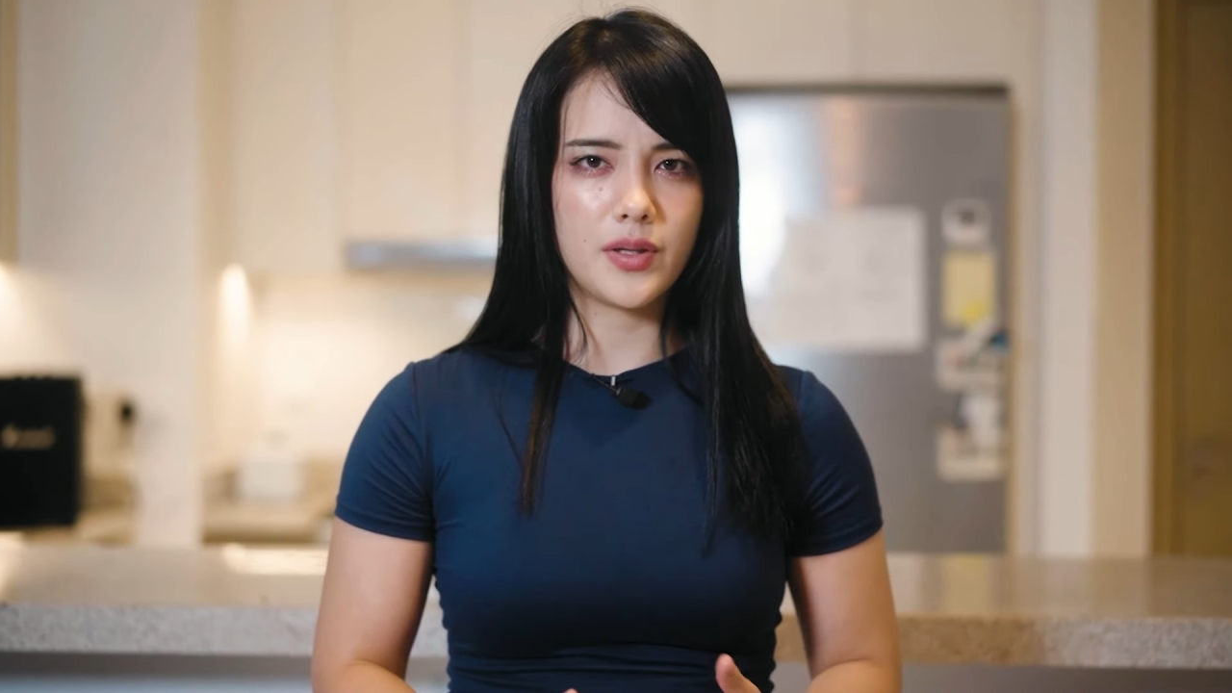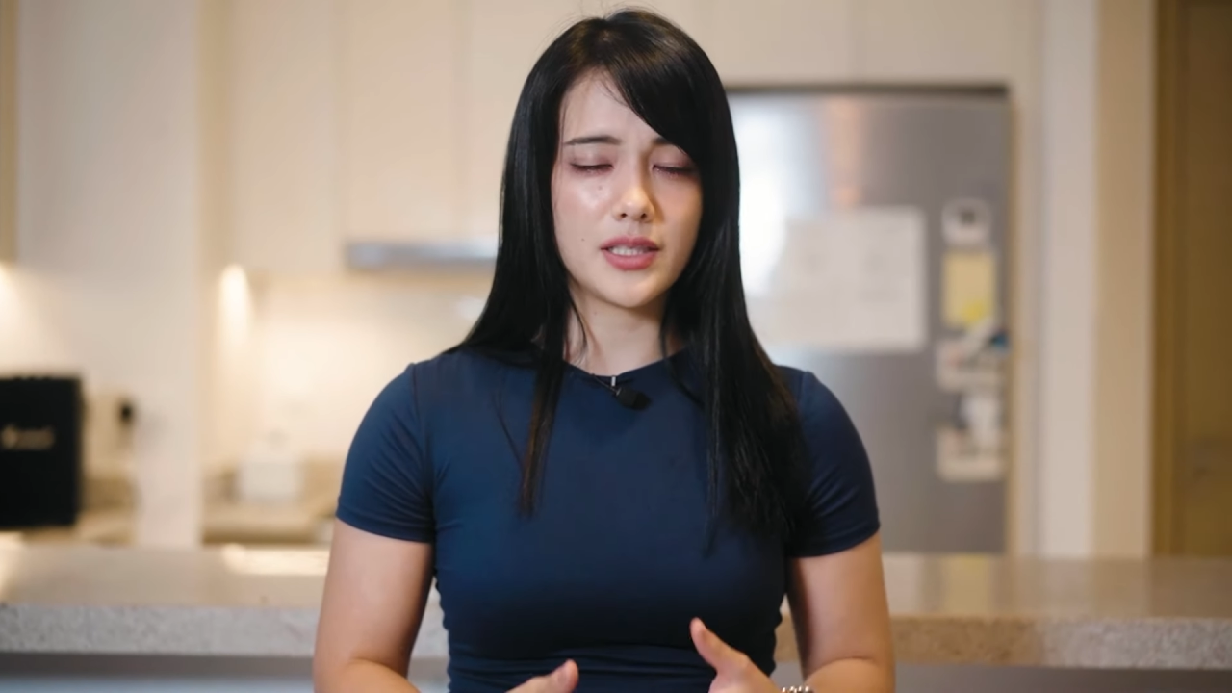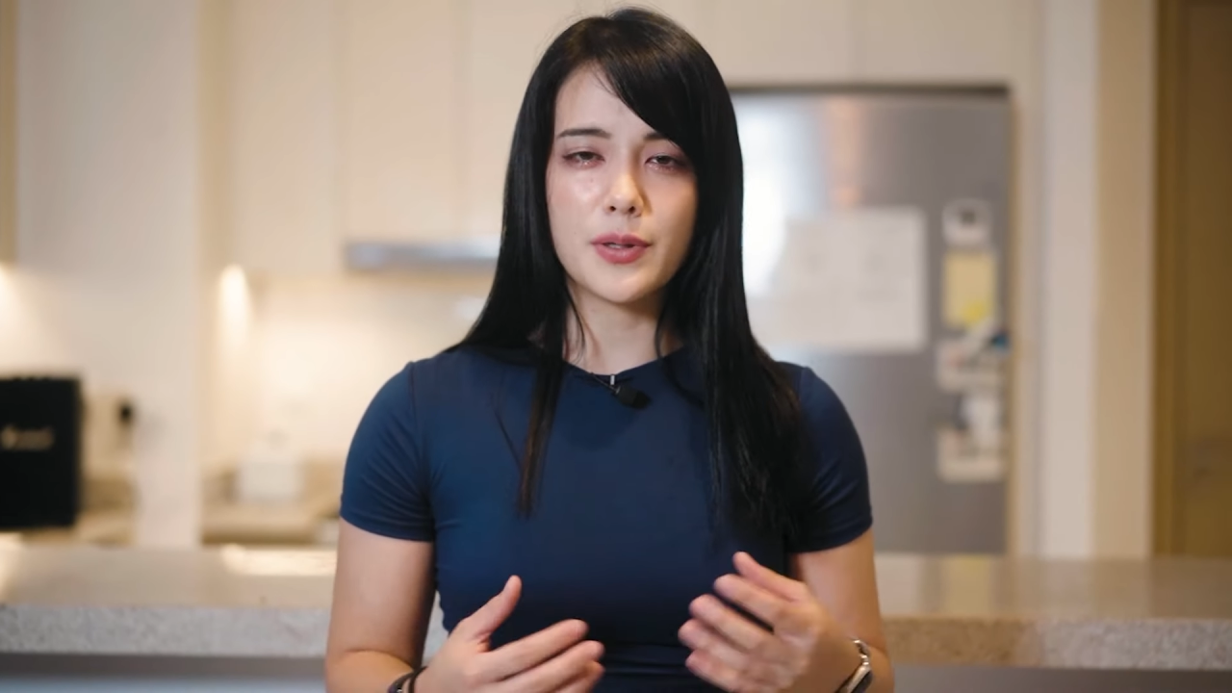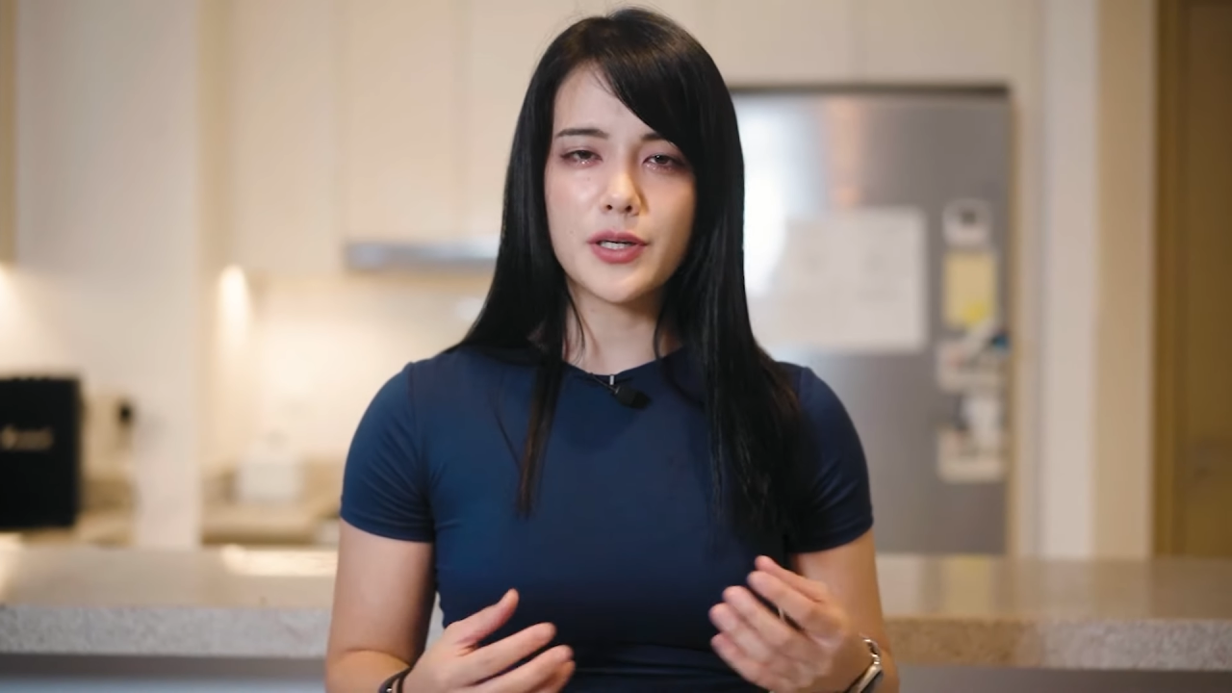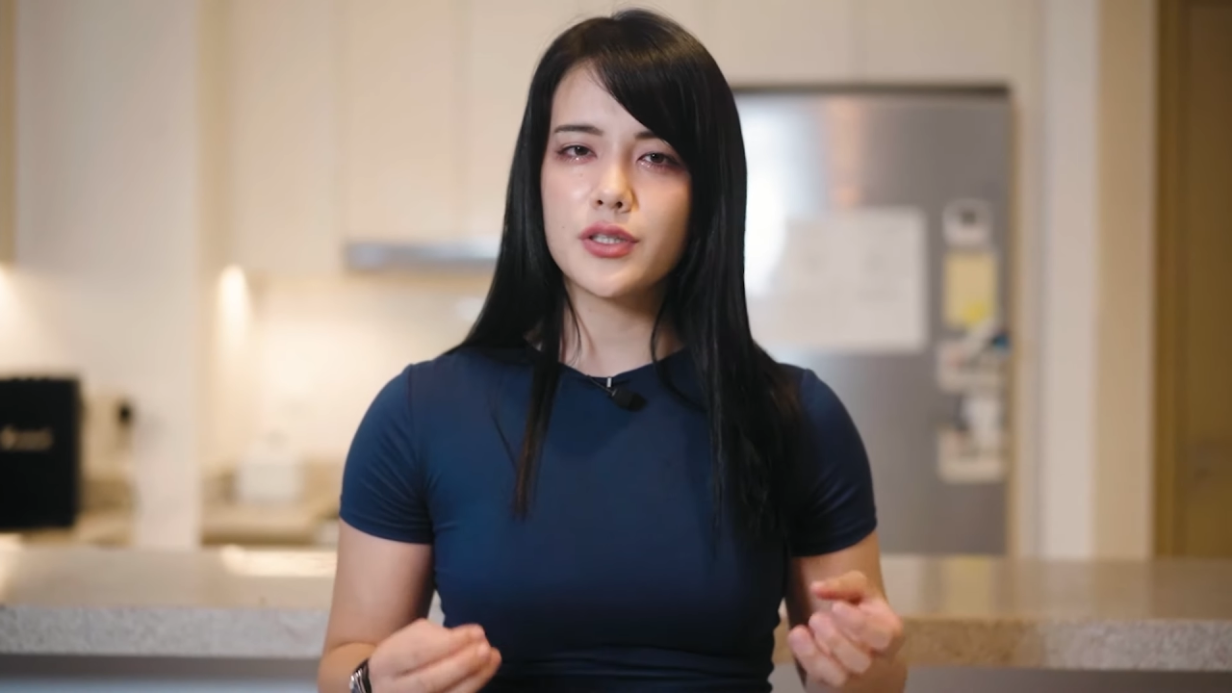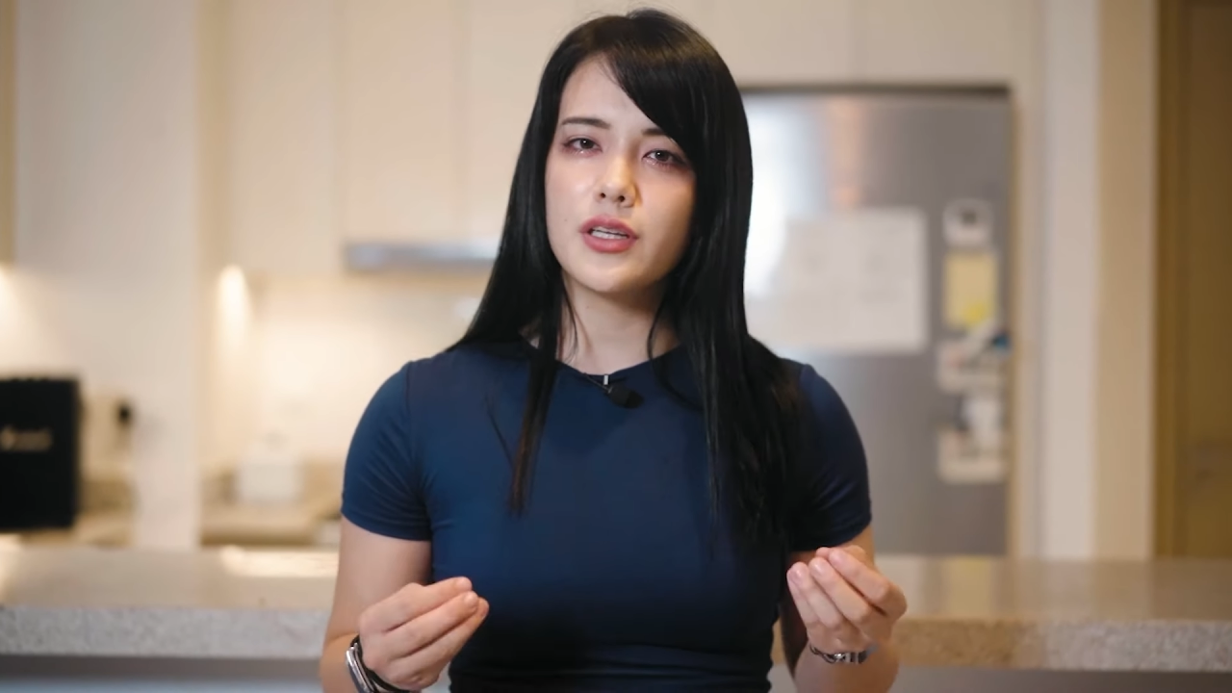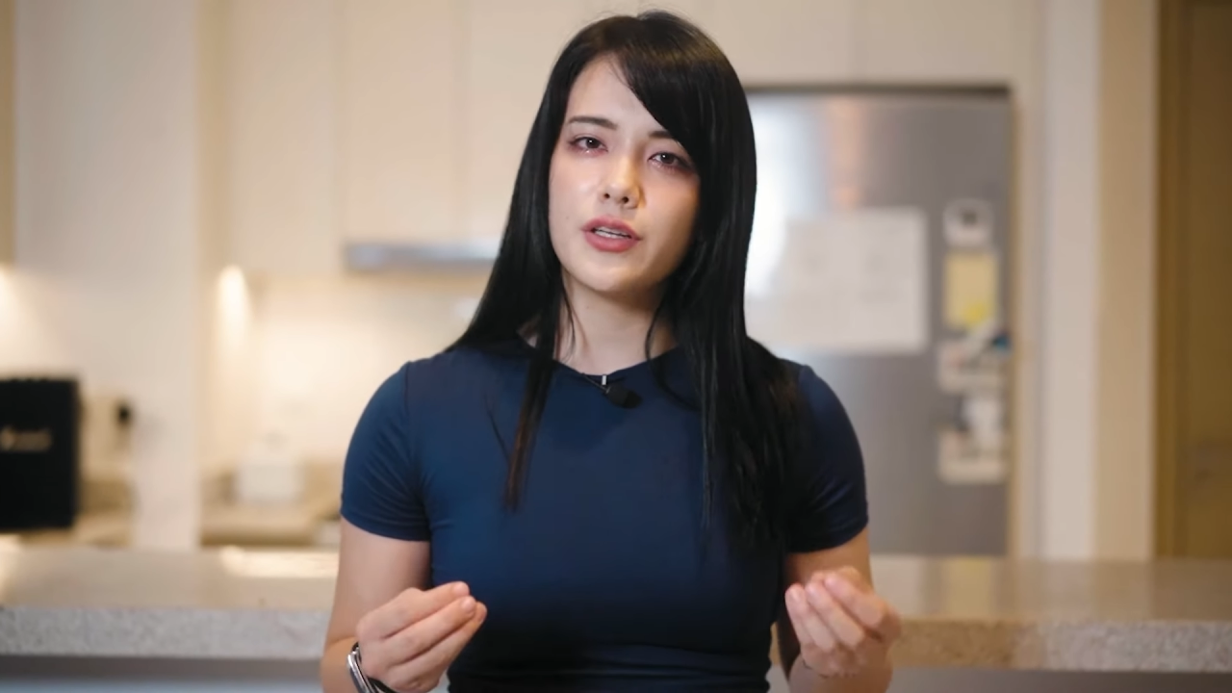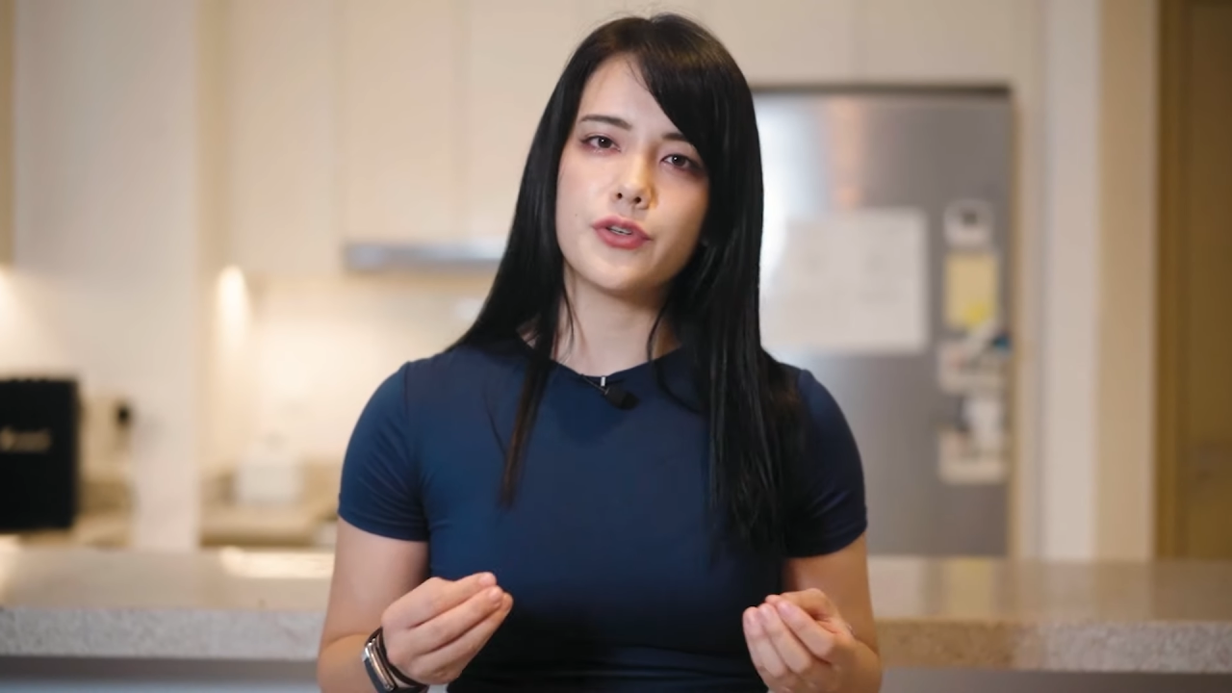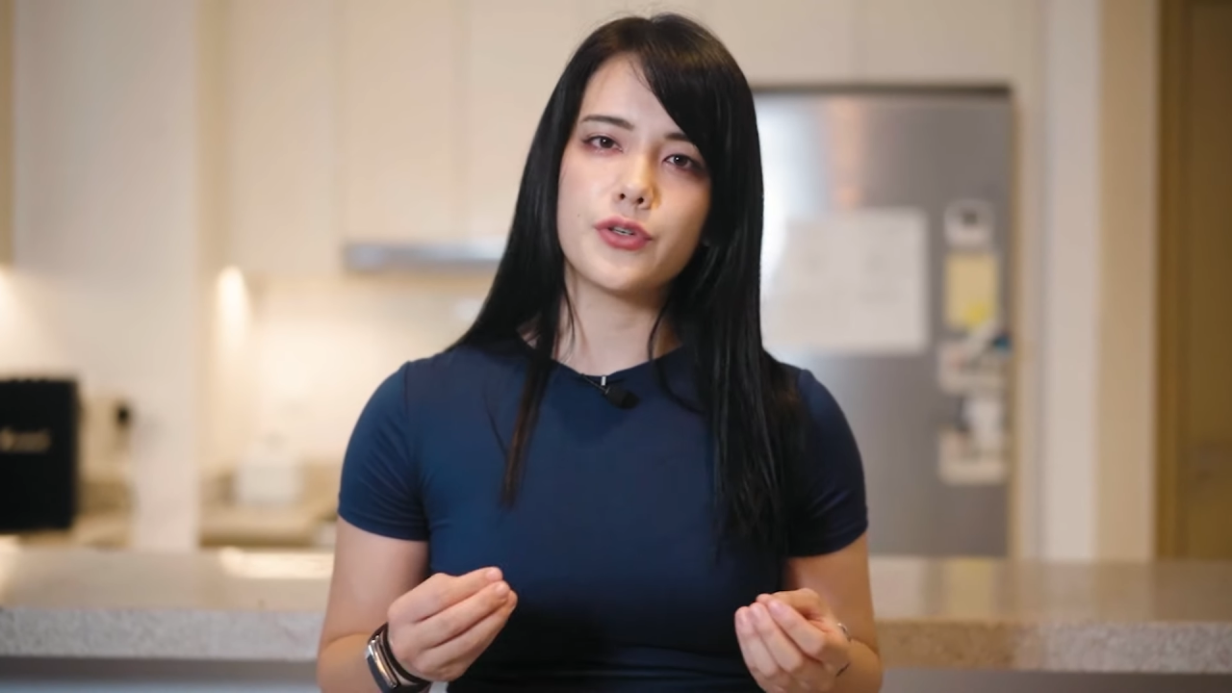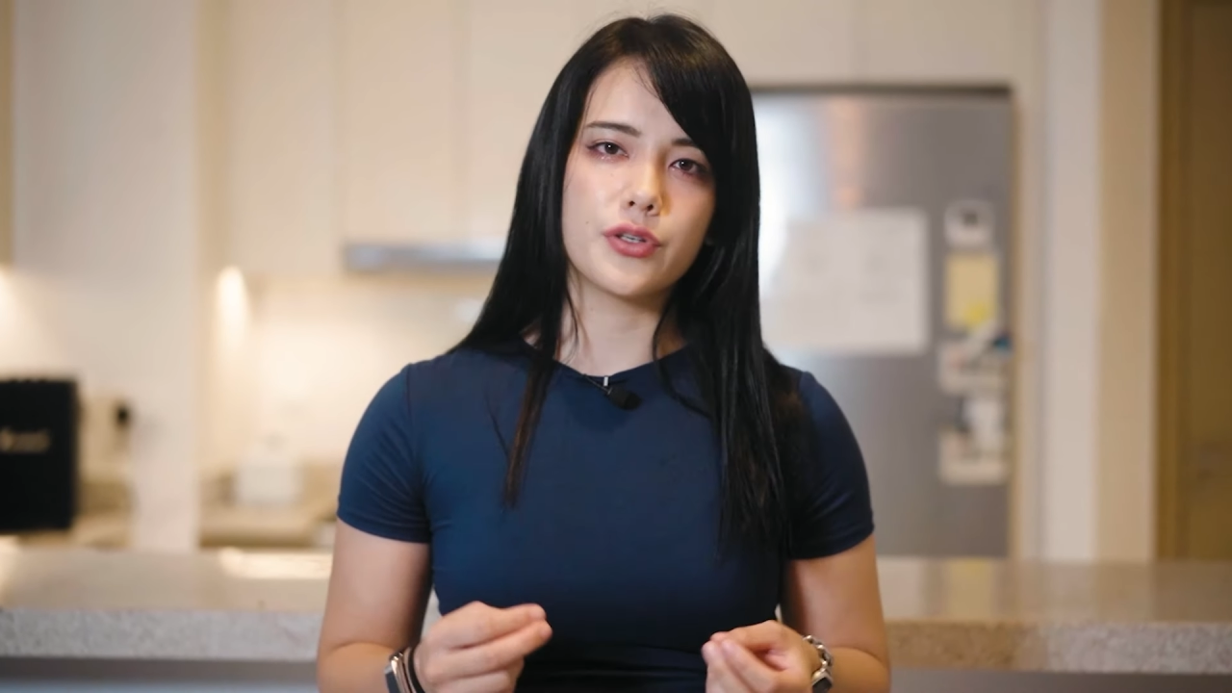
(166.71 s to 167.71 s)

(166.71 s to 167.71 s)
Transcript: especially if you're